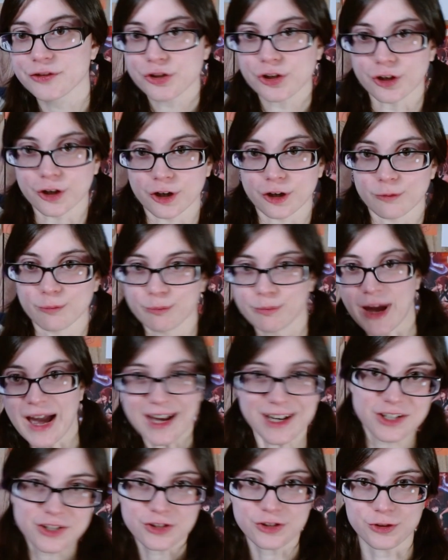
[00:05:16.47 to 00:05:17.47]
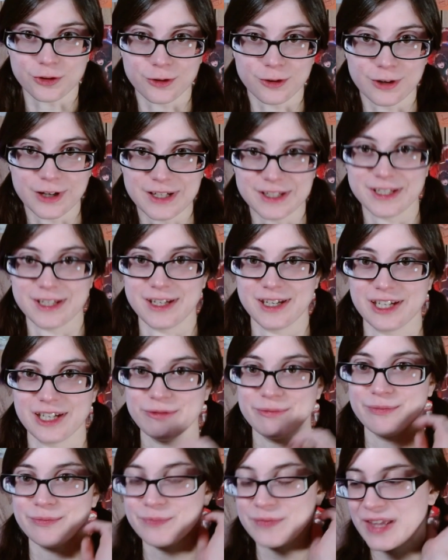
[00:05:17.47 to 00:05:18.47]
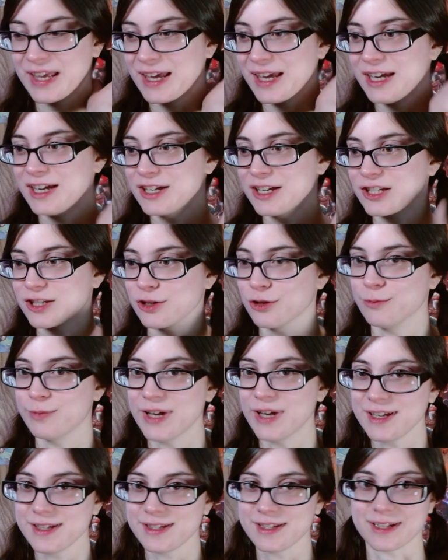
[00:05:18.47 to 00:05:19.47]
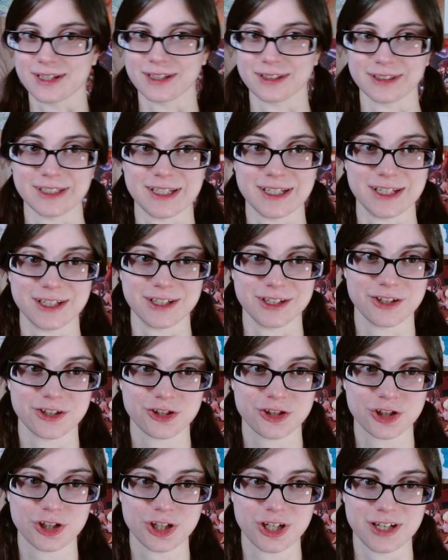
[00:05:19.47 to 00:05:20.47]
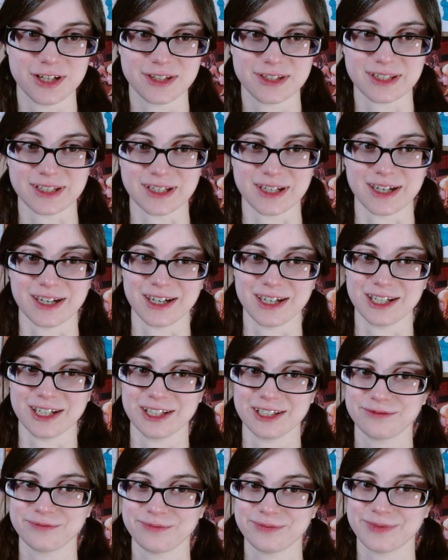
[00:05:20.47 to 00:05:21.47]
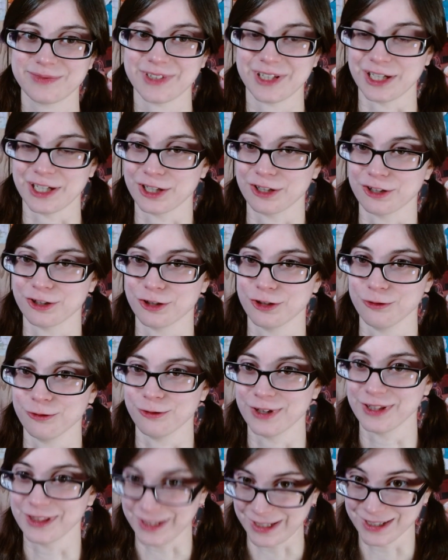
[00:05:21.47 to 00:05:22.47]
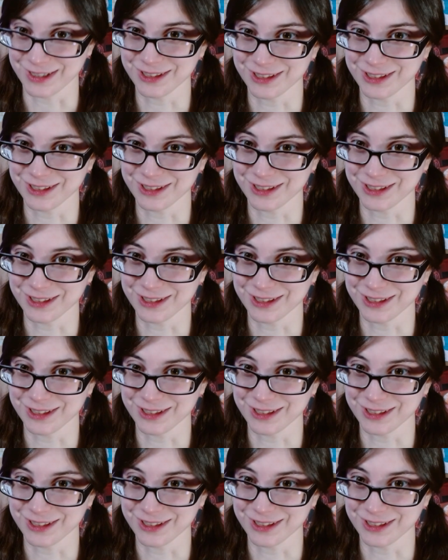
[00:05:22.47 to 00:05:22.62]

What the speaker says: her backstory to him. So basically, she's a gorilla,